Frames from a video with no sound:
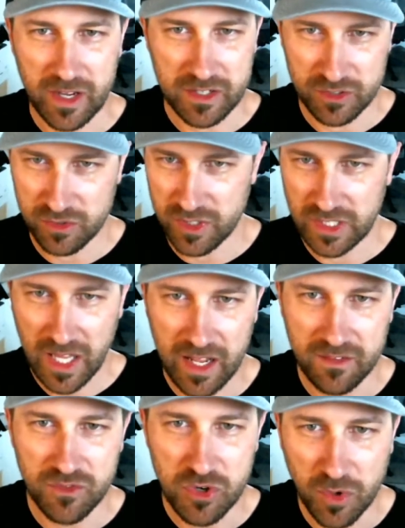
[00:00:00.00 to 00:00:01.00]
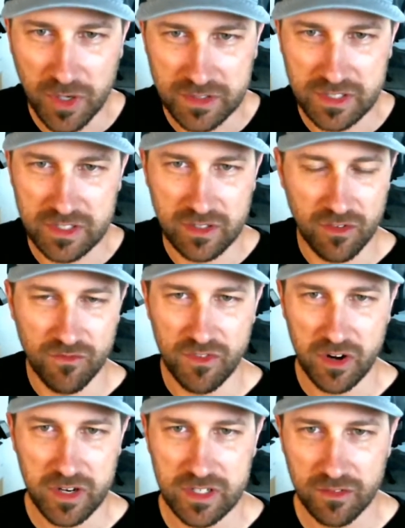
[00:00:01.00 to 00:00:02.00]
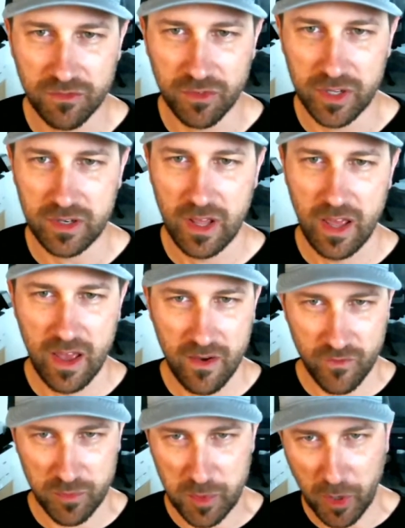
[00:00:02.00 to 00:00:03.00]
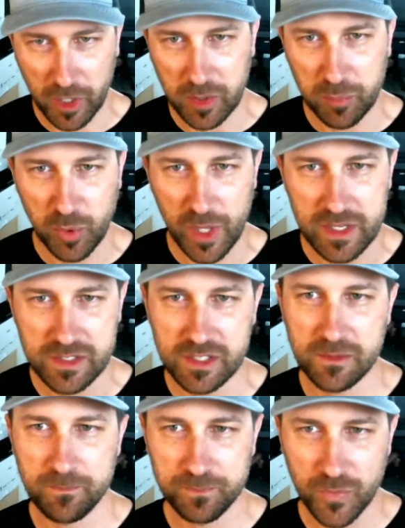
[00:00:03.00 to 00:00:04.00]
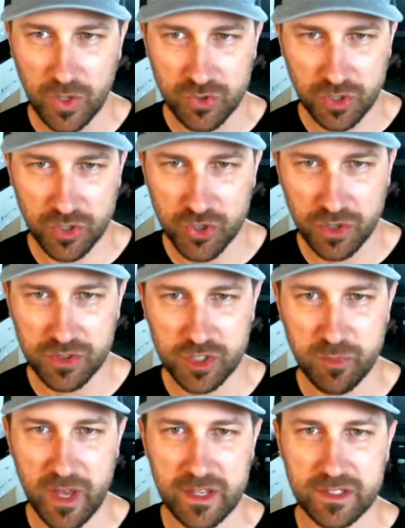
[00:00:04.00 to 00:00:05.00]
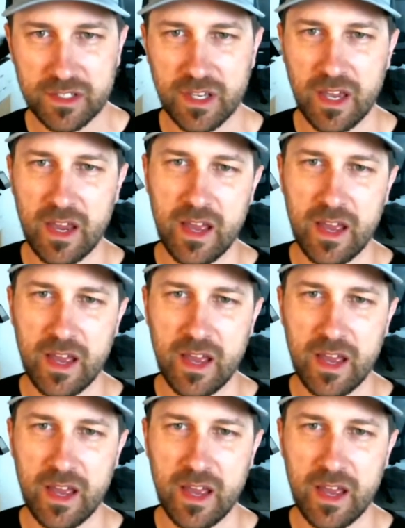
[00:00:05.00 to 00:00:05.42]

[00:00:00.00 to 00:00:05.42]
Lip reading: Because there's a lot of nuances that are very different from the marketplace to the church space.